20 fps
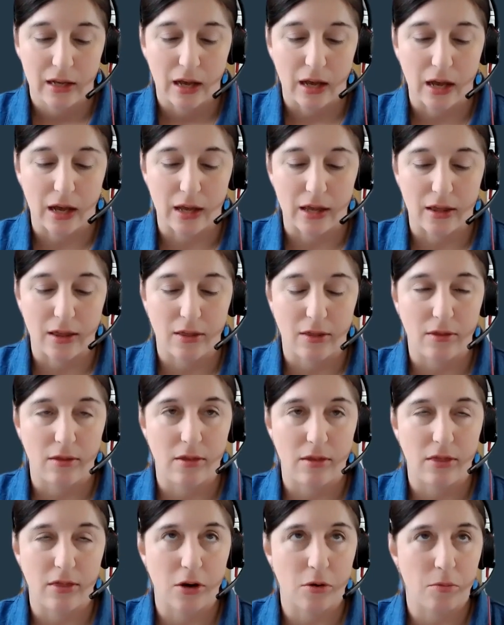Uh,
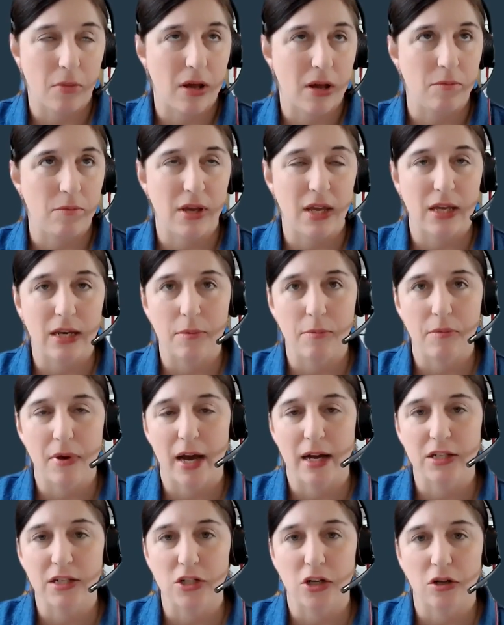there might be an
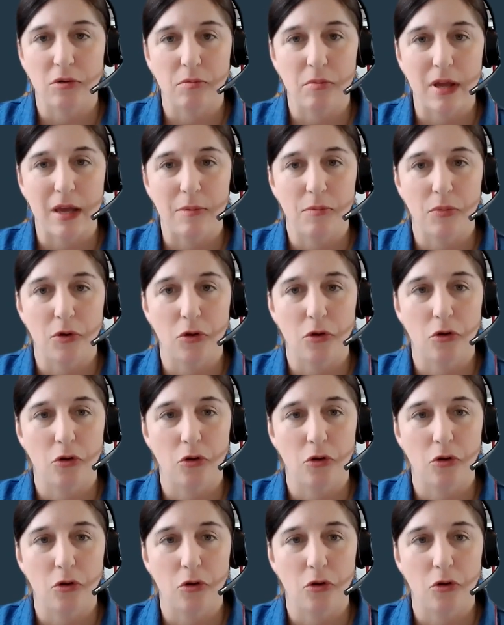impact on people